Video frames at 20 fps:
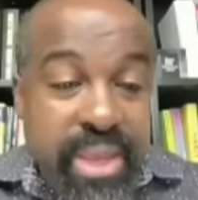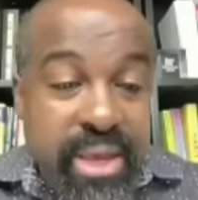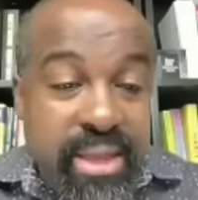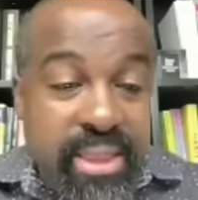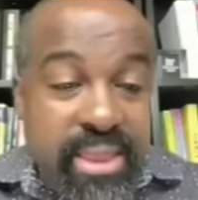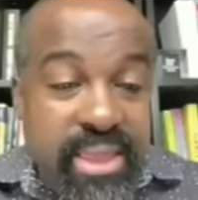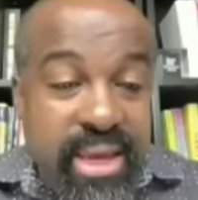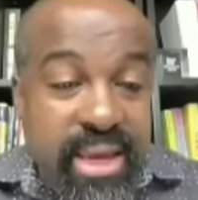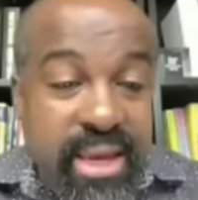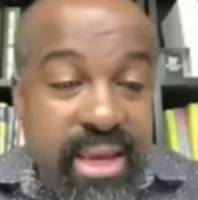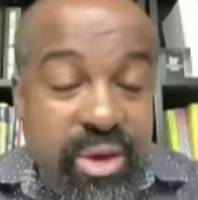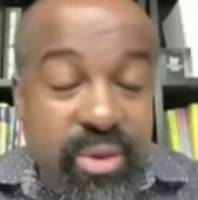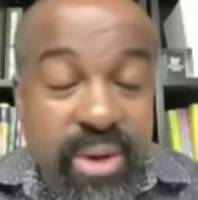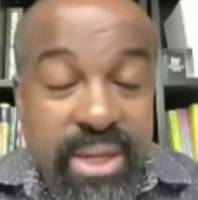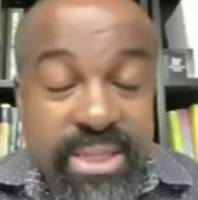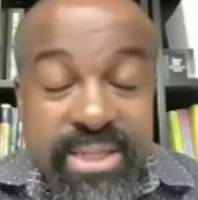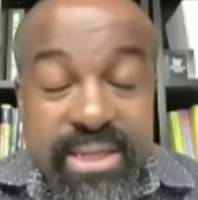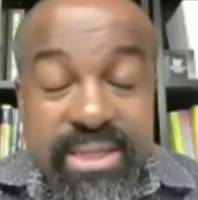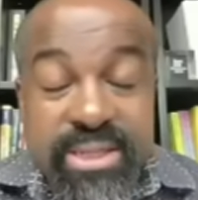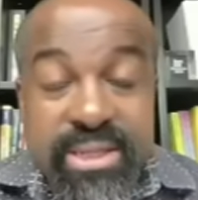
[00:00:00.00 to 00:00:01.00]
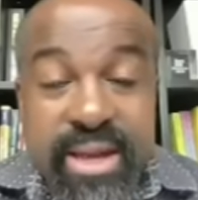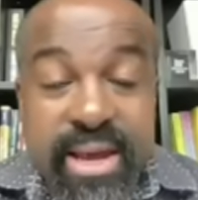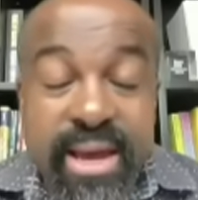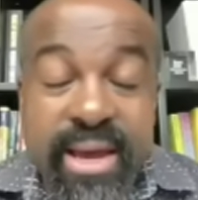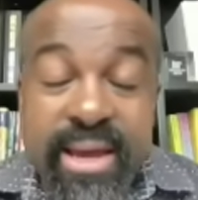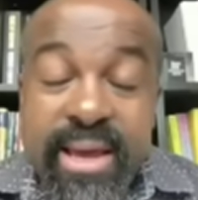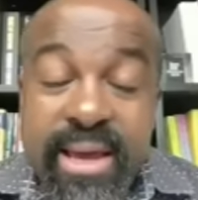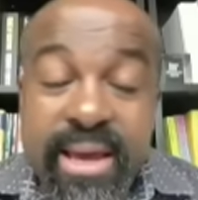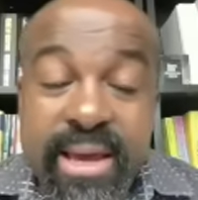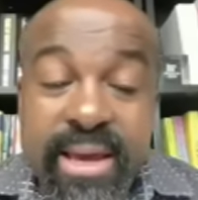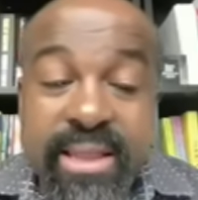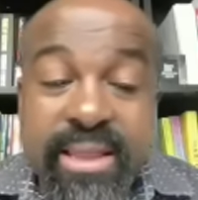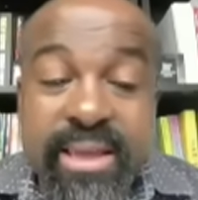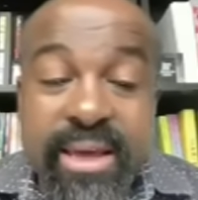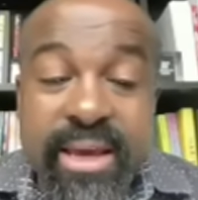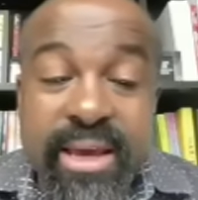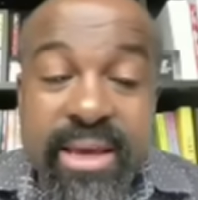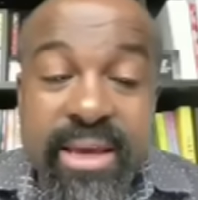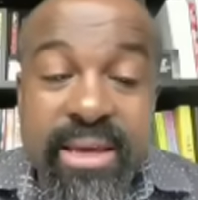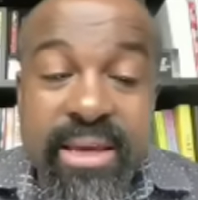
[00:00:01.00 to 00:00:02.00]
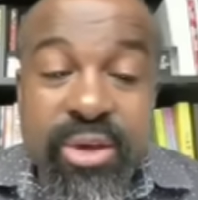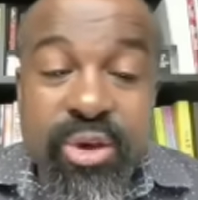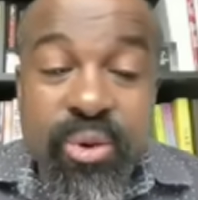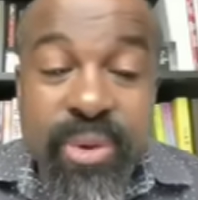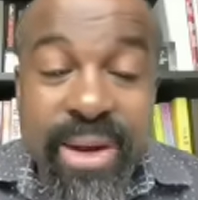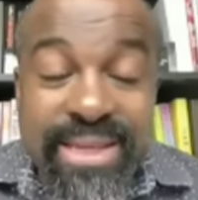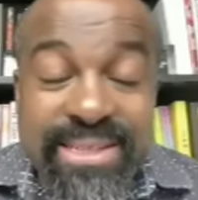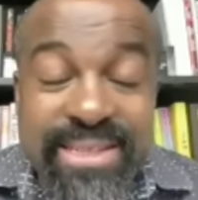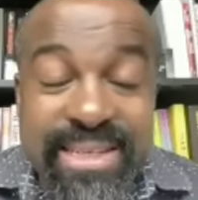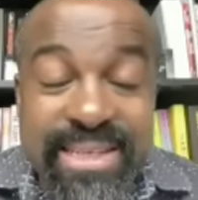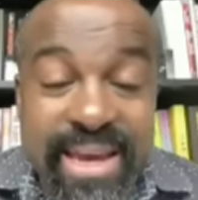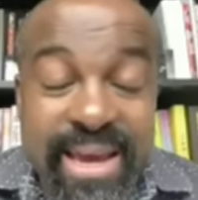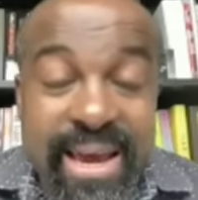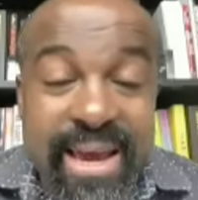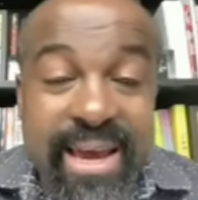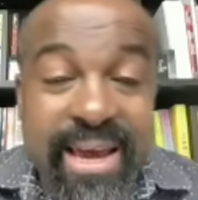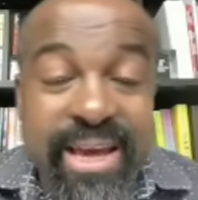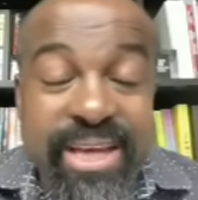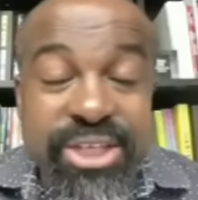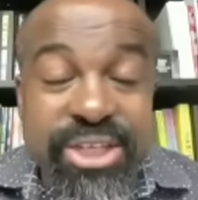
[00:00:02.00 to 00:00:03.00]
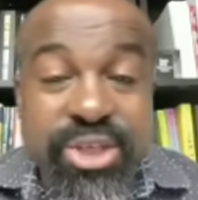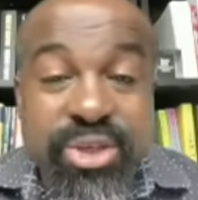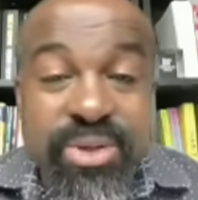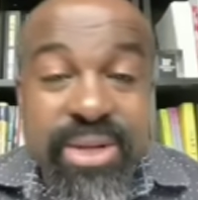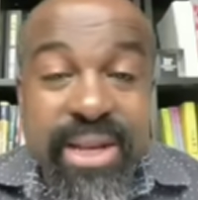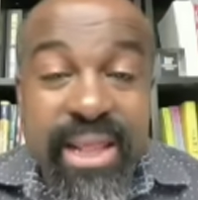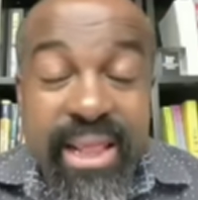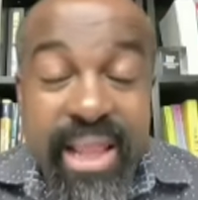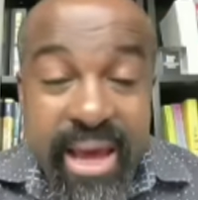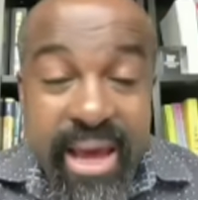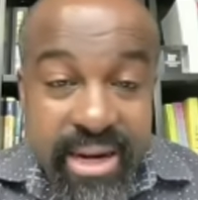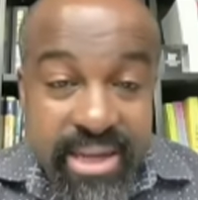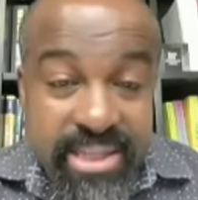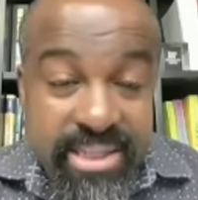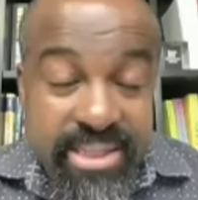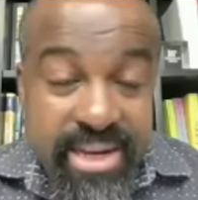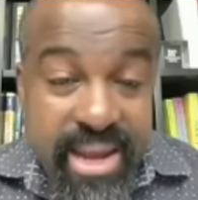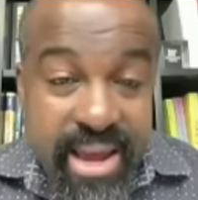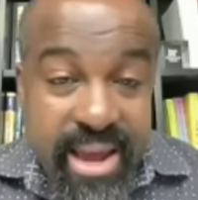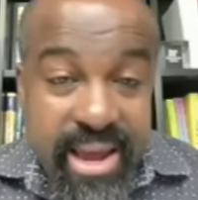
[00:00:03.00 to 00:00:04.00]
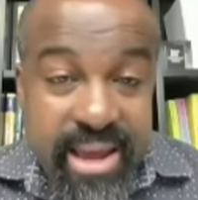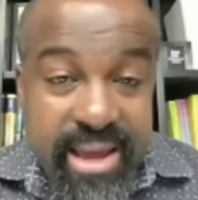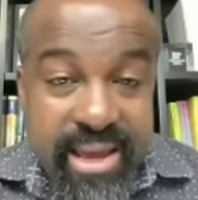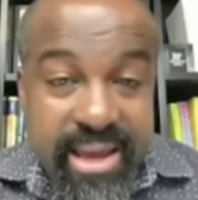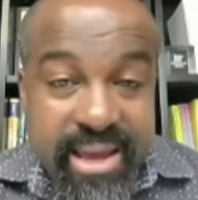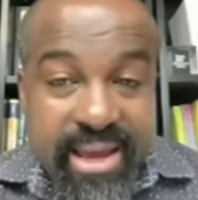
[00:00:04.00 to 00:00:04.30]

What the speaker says: the USA Today. The USDA issued a letter today